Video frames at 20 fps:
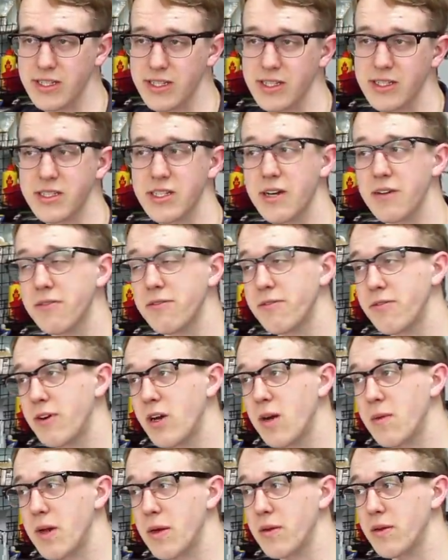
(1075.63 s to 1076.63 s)
and it's not
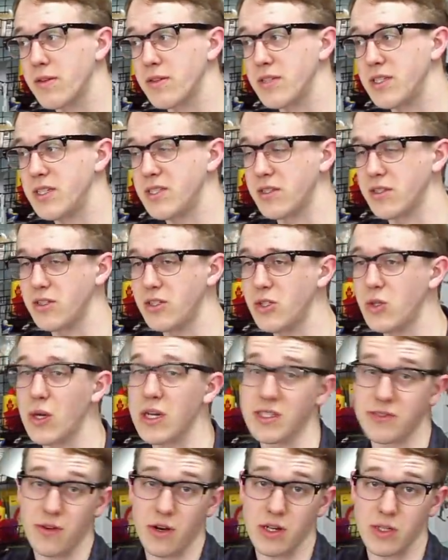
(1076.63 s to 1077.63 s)
from Season two,
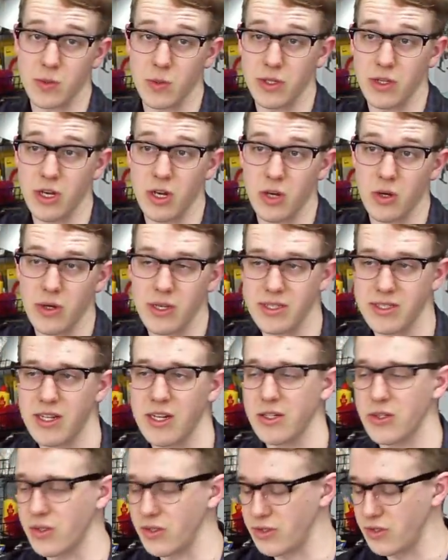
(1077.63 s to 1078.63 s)
as far as we know. It's
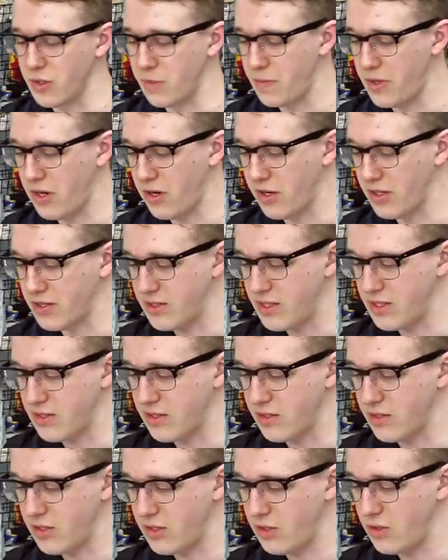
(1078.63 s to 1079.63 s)
not going to appear in
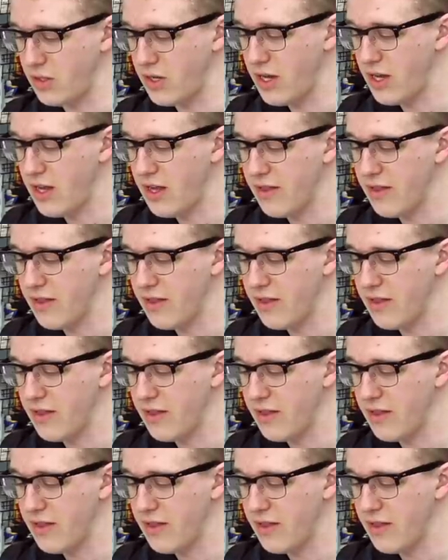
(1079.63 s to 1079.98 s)
Season two.